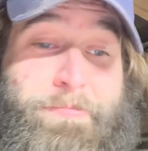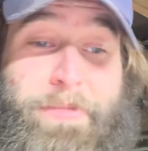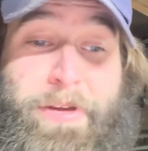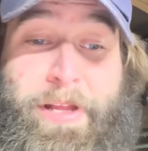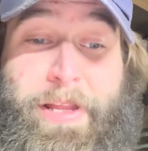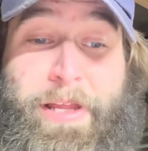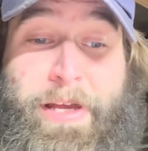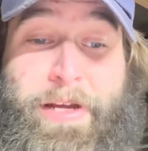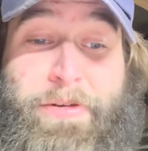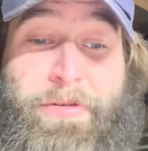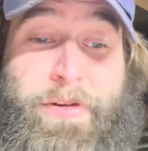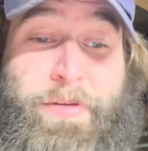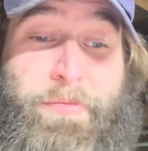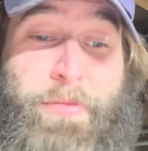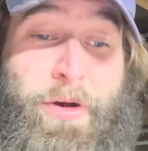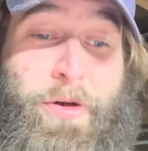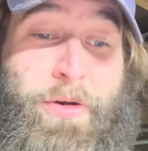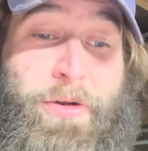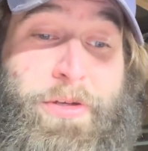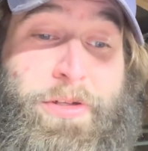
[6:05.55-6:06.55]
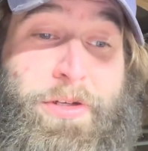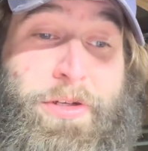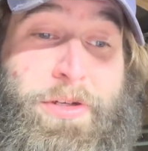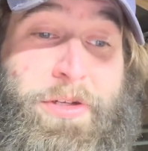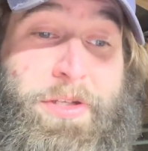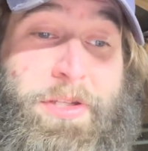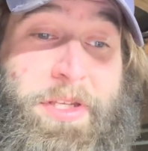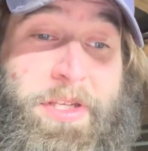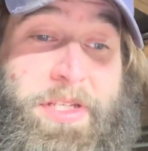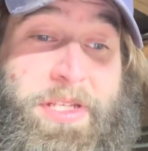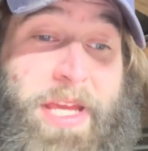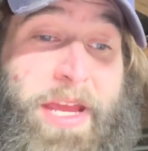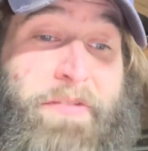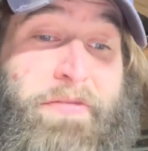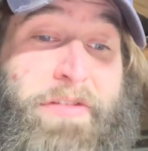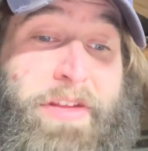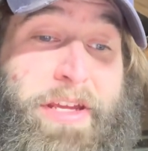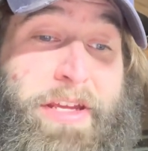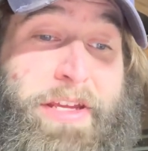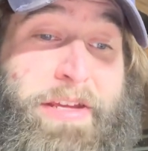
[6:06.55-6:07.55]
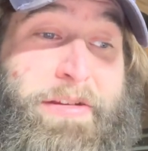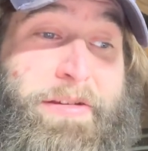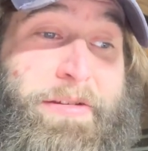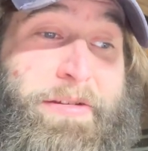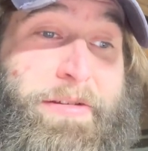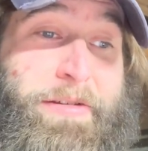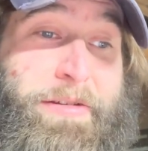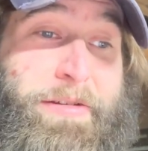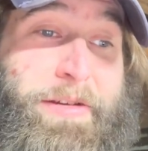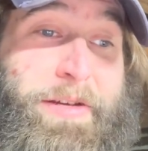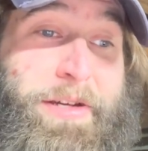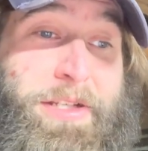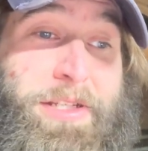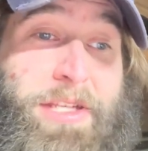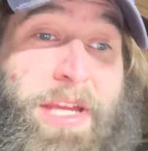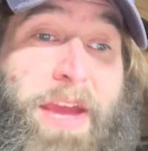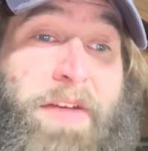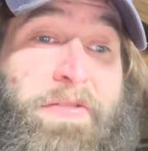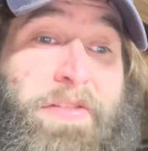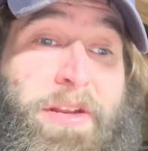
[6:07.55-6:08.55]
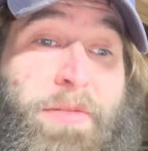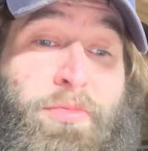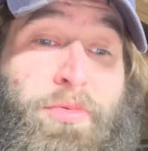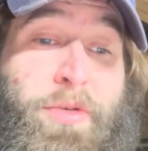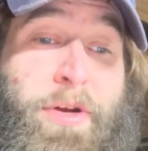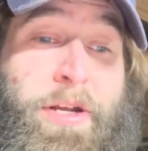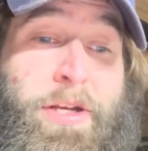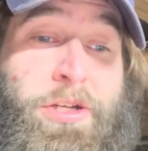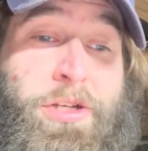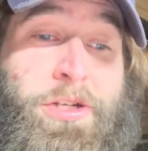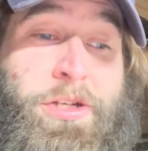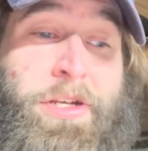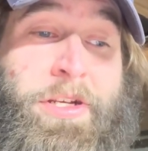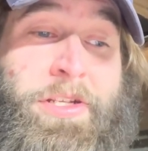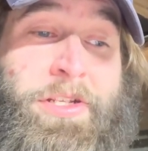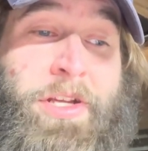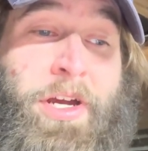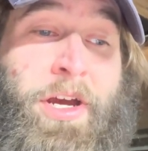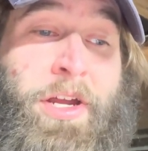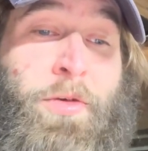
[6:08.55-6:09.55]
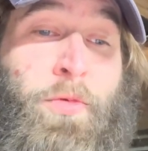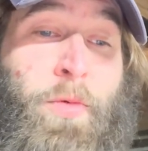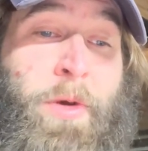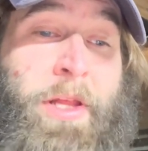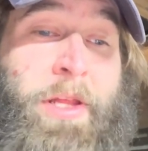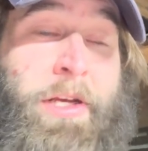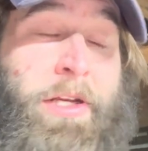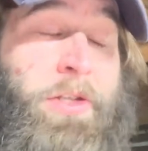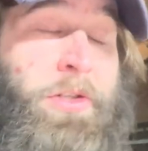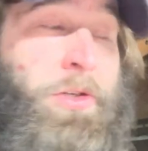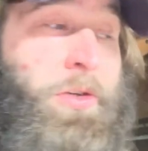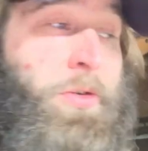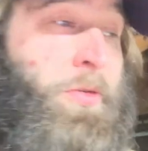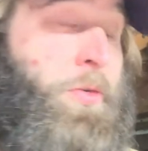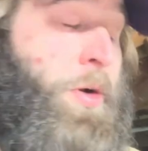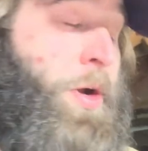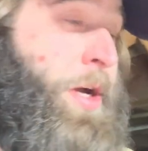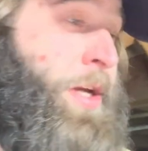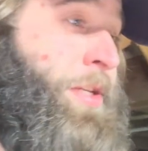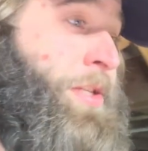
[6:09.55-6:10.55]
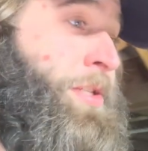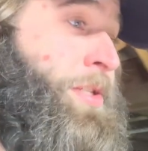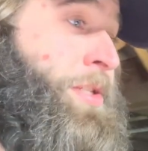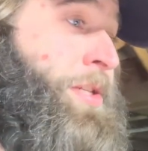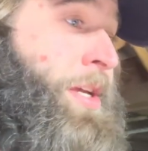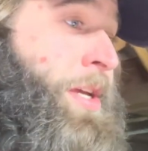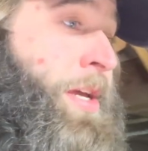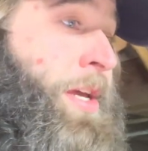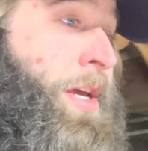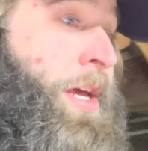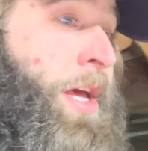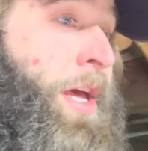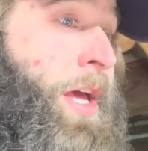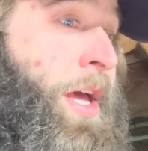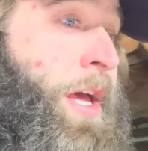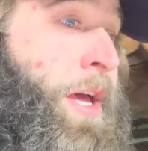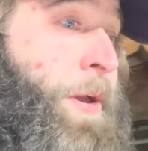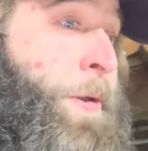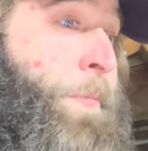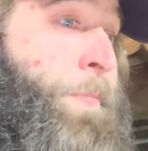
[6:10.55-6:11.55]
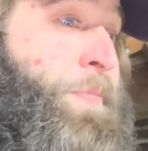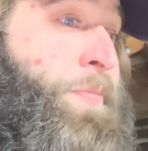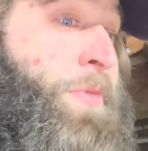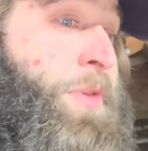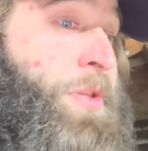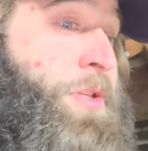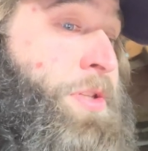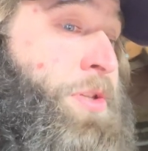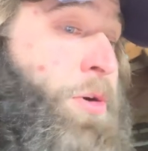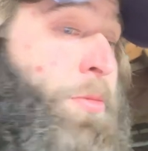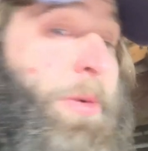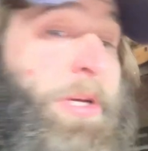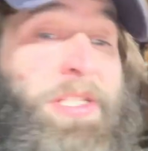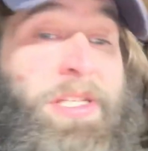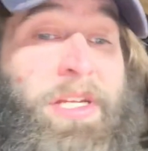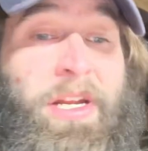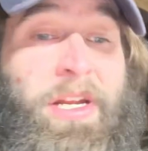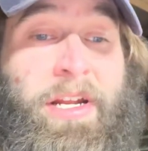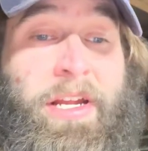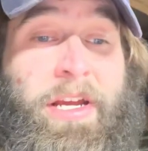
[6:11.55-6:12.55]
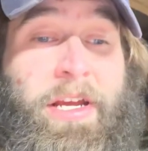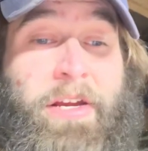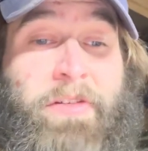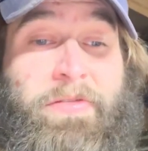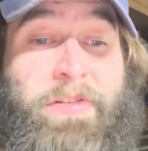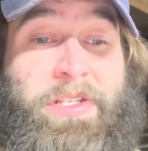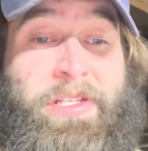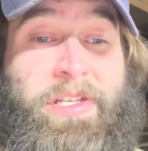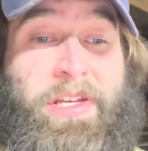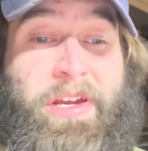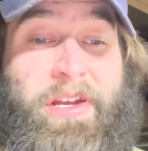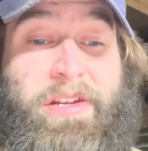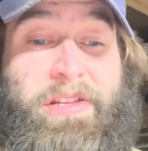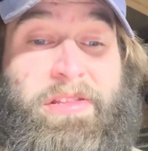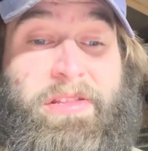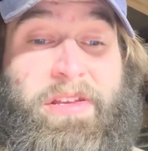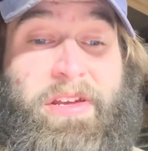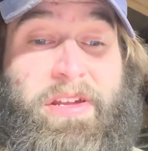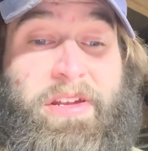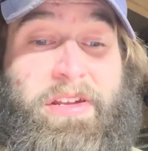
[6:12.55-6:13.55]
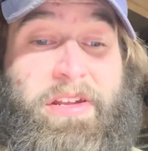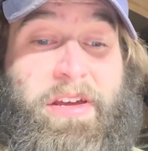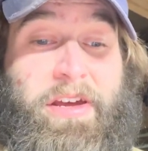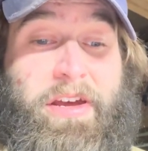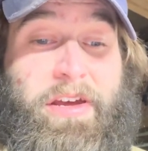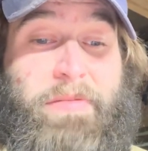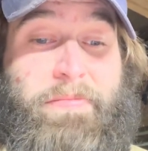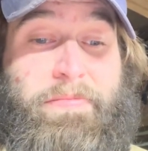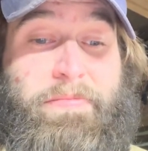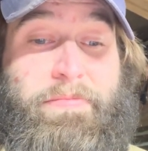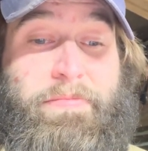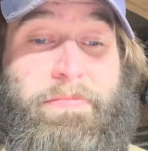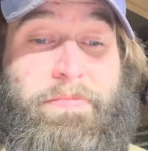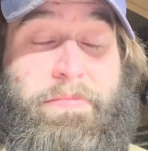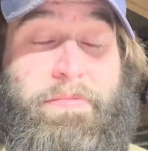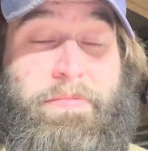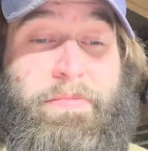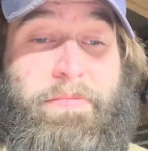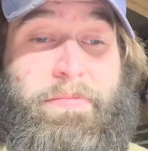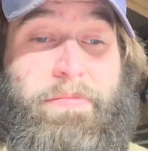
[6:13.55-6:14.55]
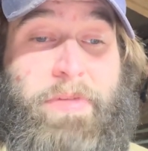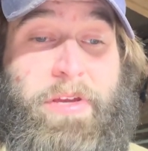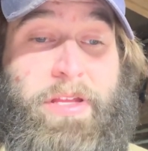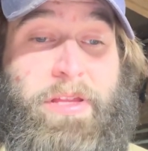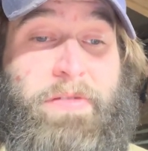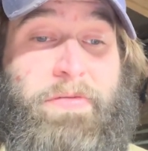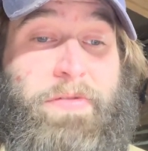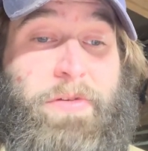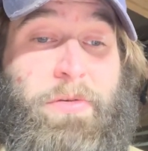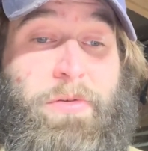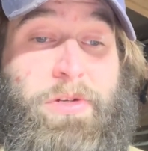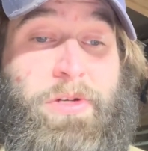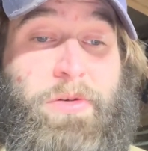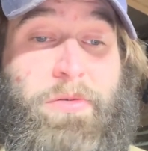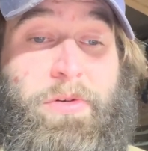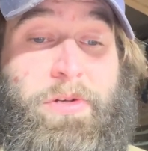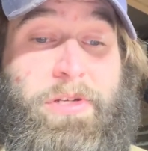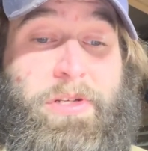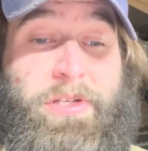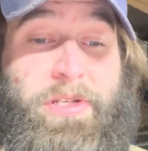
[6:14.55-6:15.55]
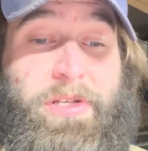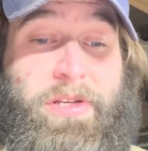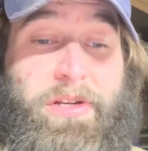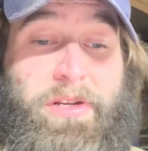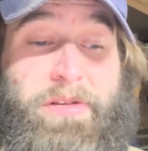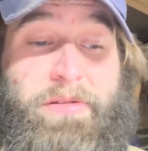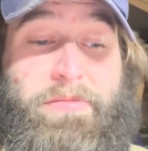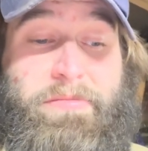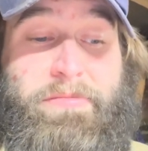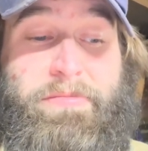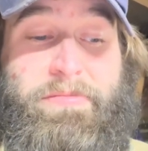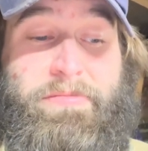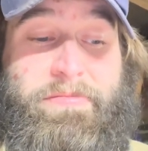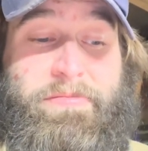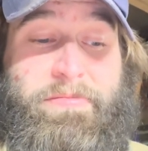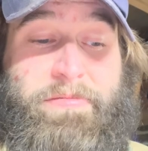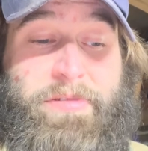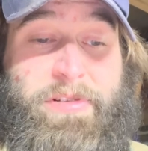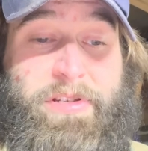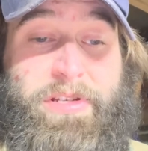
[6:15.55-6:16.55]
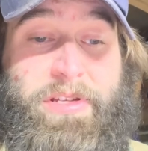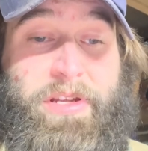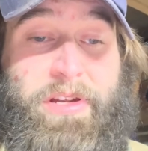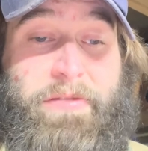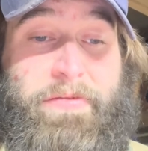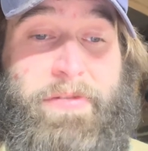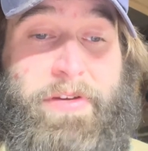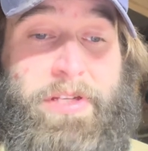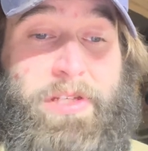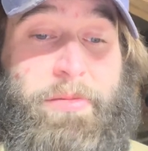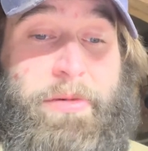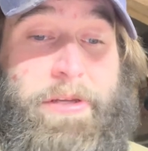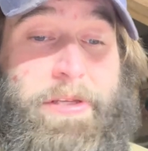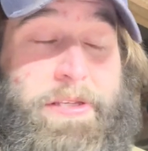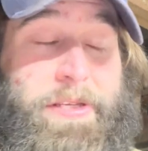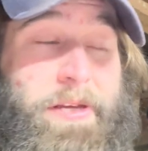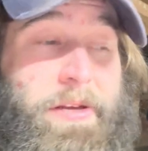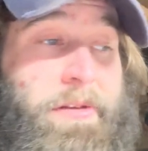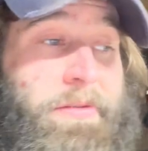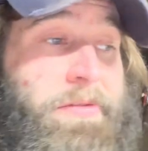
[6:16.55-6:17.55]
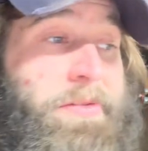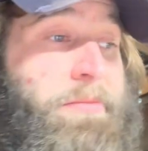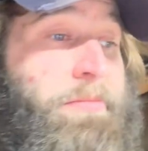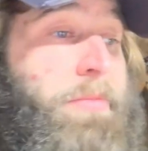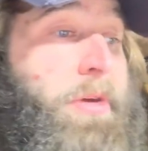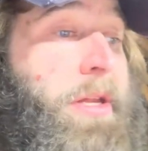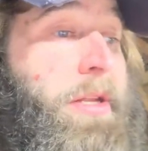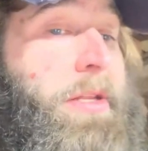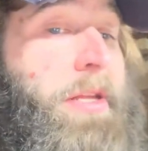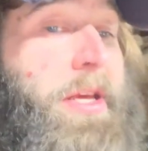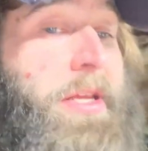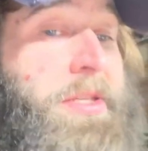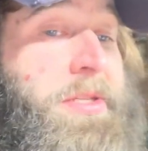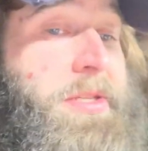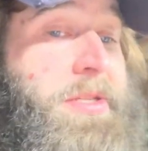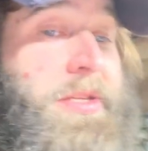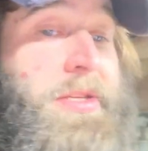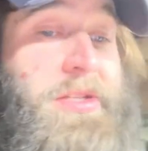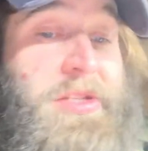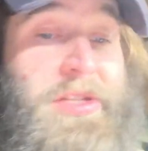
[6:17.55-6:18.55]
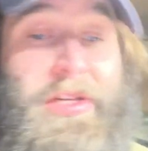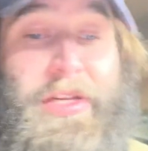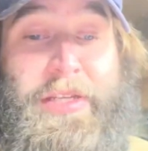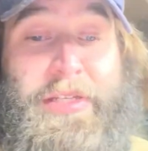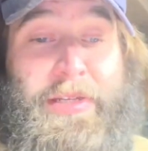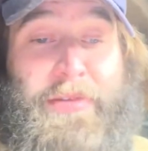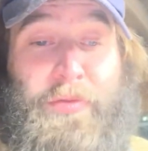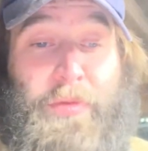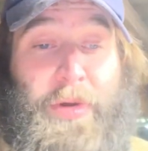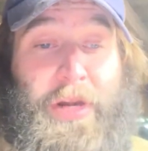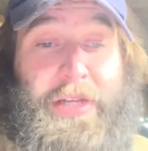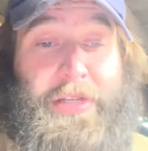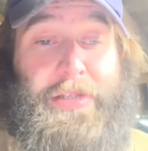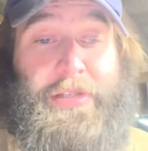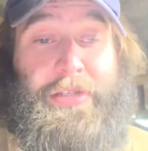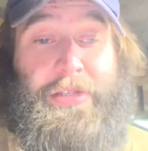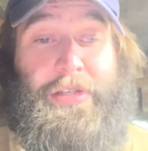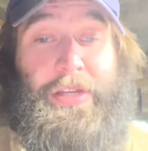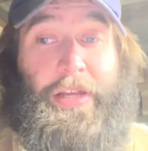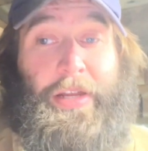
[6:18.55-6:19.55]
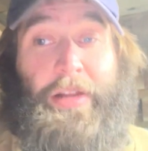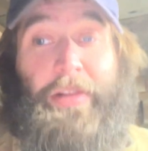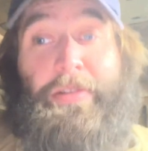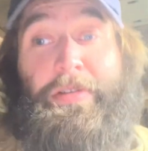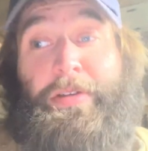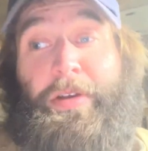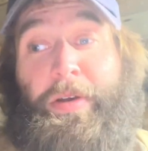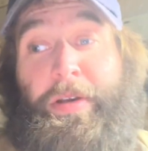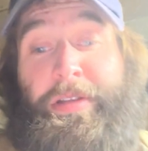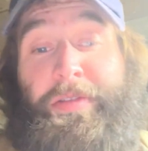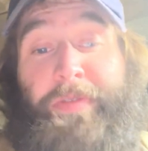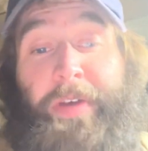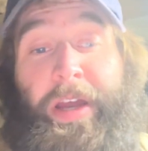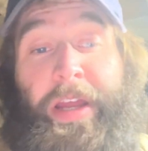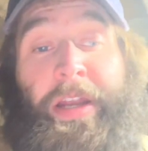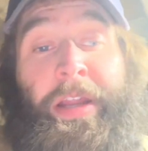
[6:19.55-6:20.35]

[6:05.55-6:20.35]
electric motors are just a safety bridge she's unwilling to cross. So my son and I have decided that in the future we're just gonna fix them ourselves. But that's, she doesn't even watch this channel, so that's fine.